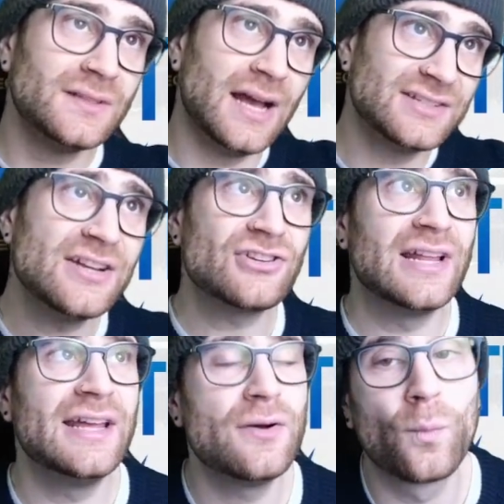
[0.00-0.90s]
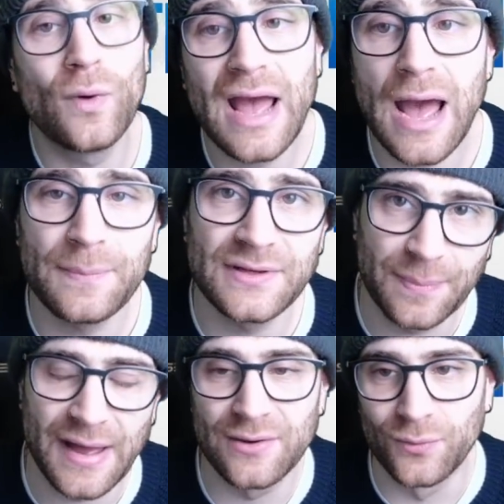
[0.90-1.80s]
essentially, we're happy to
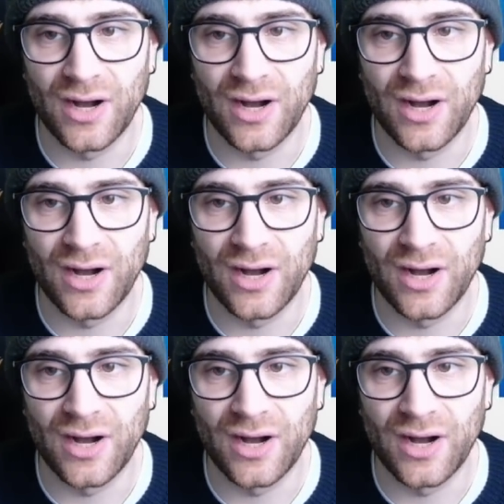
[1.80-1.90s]
pay what